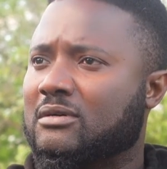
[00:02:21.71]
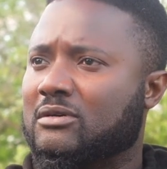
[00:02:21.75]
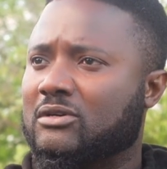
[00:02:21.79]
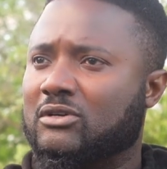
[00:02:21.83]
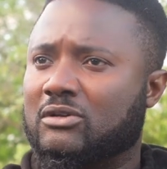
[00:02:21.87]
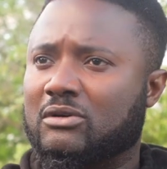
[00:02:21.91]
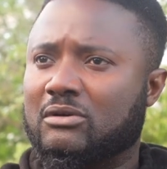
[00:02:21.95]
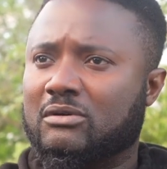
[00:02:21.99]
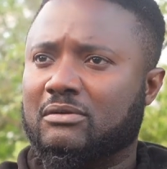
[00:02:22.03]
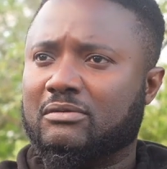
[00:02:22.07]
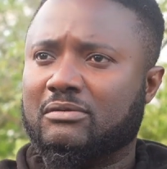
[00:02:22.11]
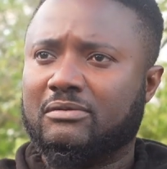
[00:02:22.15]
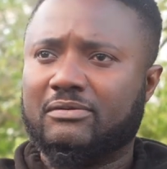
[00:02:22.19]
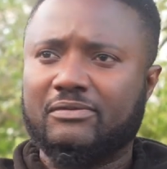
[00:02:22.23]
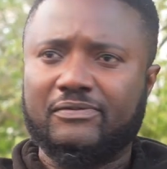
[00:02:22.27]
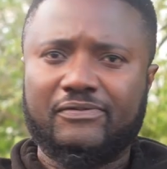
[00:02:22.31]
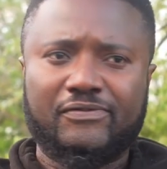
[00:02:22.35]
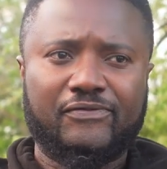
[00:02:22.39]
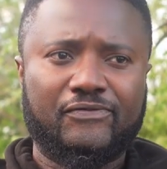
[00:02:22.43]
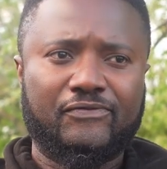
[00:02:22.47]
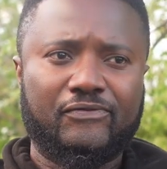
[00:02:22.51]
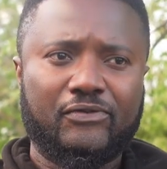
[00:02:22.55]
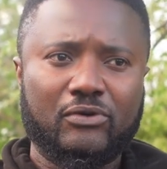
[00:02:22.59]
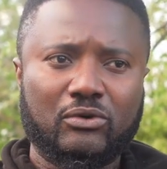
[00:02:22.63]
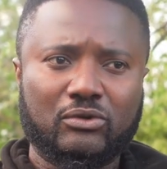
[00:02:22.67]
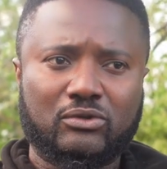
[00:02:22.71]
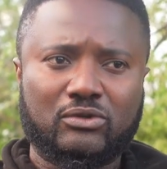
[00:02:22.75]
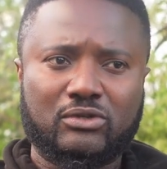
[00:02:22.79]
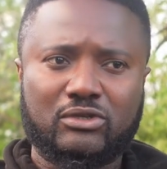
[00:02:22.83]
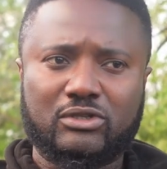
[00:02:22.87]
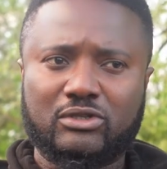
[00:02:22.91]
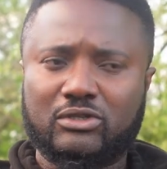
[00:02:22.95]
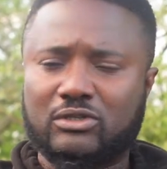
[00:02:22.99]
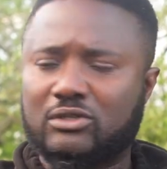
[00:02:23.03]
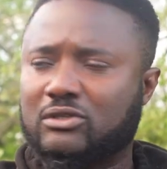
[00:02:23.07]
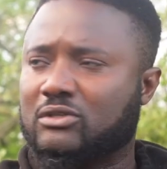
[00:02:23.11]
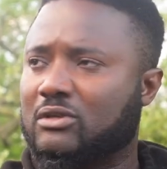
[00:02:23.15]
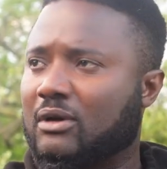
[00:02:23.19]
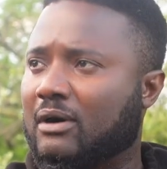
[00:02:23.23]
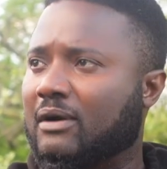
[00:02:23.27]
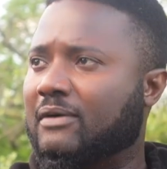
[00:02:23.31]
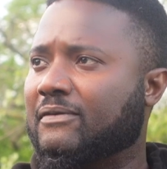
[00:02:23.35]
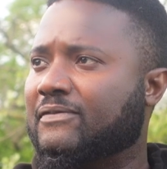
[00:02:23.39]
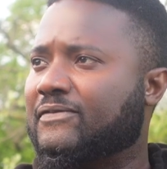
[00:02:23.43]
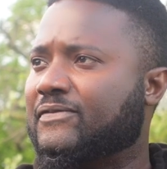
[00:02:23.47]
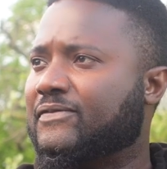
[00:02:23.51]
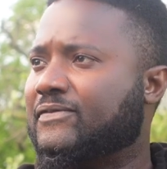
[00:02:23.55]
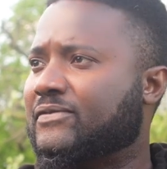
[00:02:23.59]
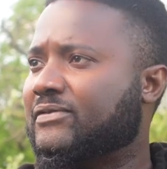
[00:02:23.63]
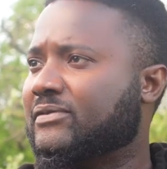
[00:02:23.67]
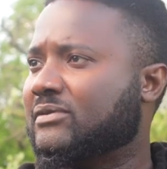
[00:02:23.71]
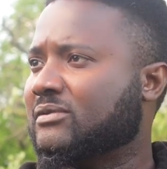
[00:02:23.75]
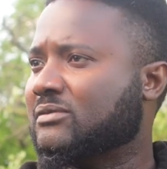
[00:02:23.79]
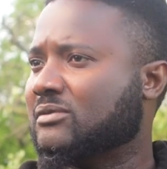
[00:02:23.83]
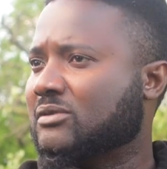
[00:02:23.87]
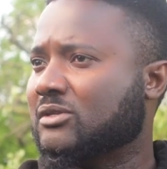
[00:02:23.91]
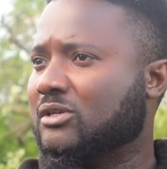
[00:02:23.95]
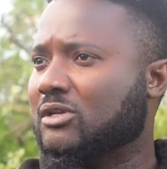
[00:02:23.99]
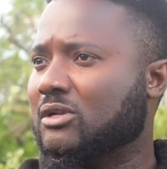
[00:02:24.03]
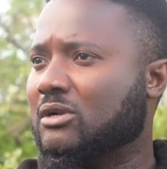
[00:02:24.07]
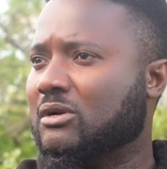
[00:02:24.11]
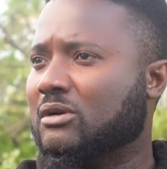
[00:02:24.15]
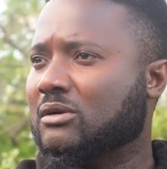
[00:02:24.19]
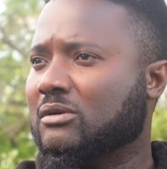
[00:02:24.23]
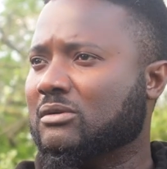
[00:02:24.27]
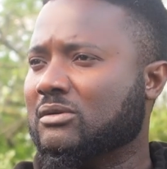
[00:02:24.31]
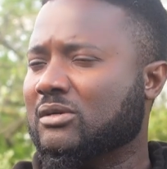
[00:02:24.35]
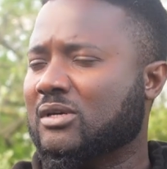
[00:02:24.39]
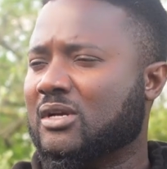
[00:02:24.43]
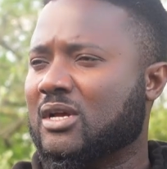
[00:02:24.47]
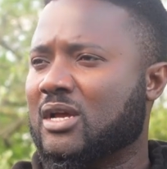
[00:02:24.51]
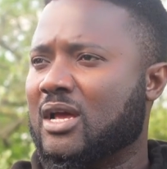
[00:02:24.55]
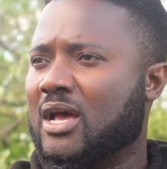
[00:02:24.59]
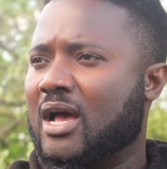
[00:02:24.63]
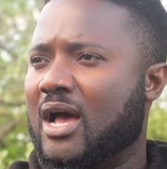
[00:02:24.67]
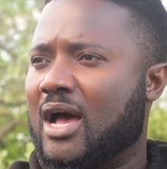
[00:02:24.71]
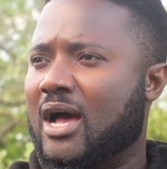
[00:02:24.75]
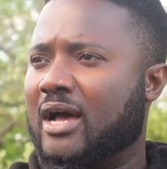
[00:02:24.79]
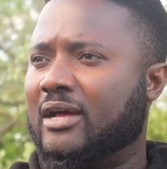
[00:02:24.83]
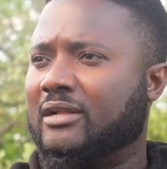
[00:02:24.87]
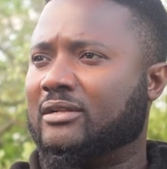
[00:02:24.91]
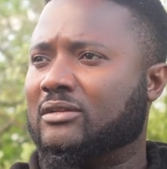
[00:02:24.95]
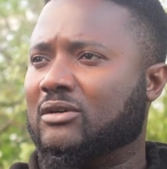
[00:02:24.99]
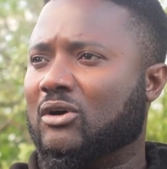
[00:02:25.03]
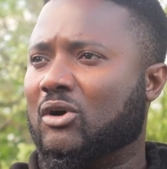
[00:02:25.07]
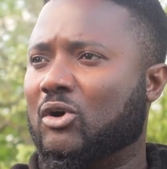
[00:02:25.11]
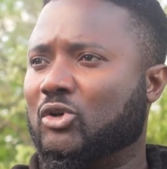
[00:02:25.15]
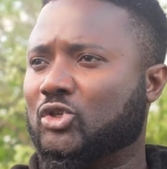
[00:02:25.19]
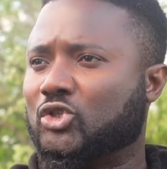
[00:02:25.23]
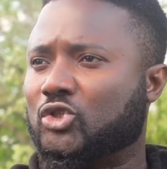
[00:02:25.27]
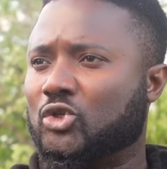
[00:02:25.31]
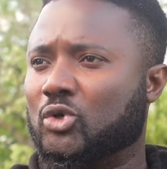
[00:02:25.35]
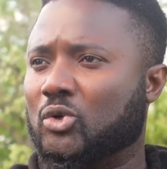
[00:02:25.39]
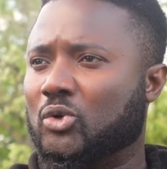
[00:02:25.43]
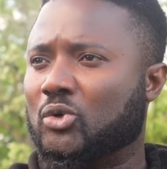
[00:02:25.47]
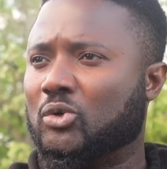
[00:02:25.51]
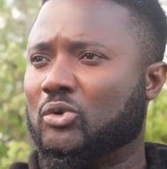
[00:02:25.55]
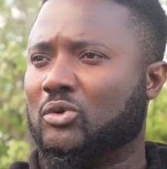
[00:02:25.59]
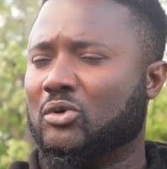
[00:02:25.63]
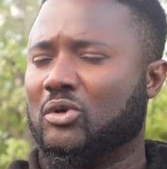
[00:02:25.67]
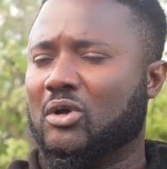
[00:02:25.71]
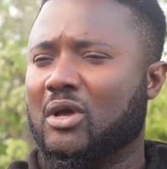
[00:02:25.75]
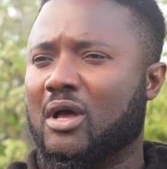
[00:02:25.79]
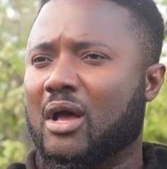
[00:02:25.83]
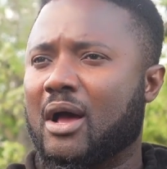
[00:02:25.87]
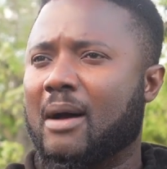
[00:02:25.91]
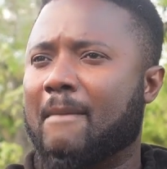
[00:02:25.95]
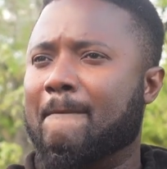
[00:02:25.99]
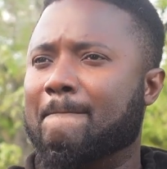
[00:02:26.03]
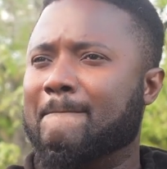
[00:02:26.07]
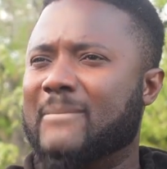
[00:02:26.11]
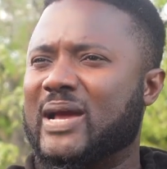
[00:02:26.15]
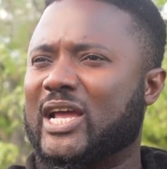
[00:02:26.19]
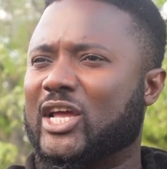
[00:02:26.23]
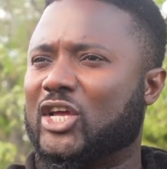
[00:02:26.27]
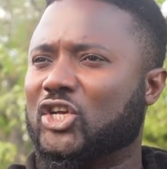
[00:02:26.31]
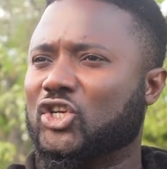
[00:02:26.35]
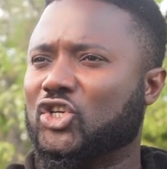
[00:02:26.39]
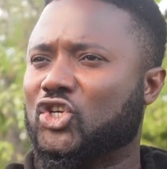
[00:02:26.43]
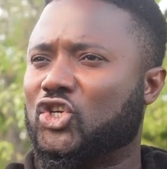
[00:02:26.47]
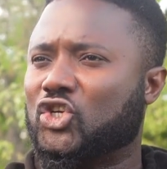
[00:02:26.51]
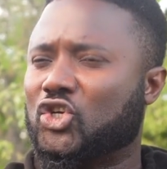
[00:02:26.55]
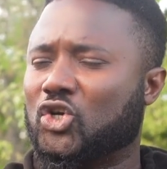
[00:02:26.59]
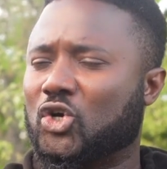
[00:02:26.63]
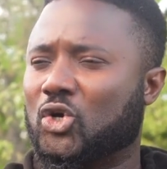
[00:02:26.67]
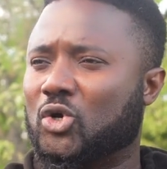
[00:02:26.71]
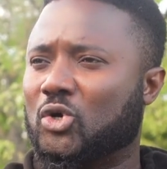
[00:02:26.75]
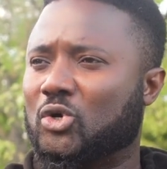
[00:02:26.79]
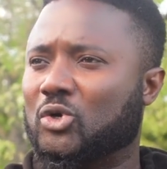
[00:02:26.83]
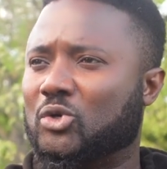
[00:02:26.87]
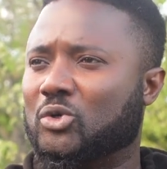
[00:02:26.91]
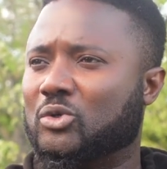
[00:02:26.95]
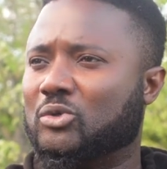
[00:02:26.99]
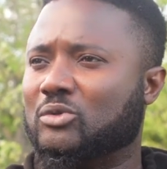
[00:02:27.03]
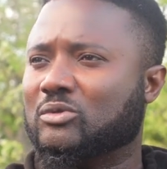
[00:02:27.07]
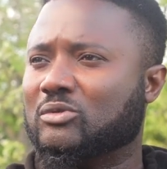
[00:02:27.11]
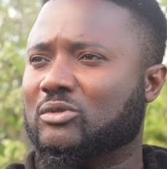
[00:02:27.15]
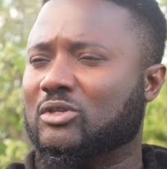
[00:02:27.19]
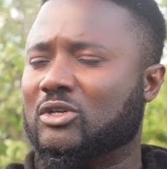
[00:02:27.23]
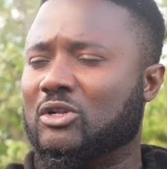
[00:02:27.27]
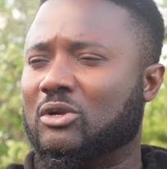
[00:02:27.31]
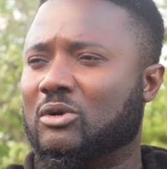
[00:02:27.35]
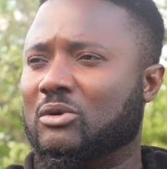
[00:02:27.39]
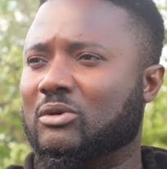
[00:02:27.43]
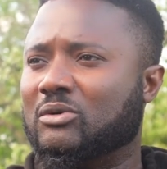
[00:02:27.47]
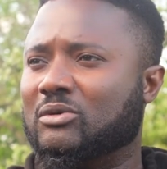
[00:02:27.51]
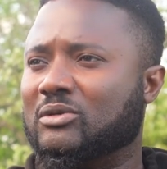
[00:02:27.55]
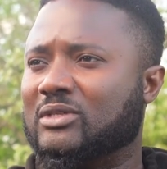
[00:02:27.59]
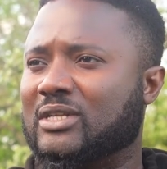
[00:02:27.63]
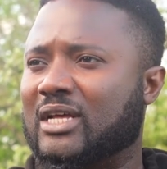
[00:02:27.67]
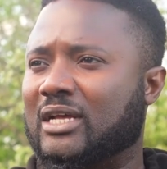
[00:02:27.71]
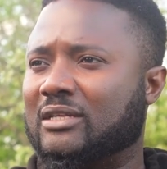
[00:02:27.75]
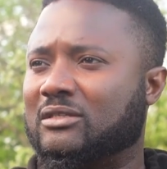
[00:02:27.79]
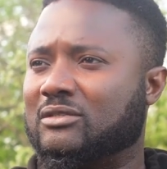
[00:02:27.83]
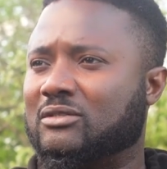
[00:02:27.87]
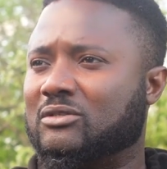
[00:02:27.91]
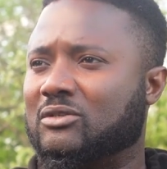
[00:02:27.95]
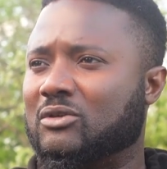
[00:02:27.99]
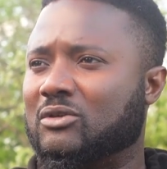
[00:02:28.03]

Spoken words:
you know, food stuff, you know, and also making sure, you know, that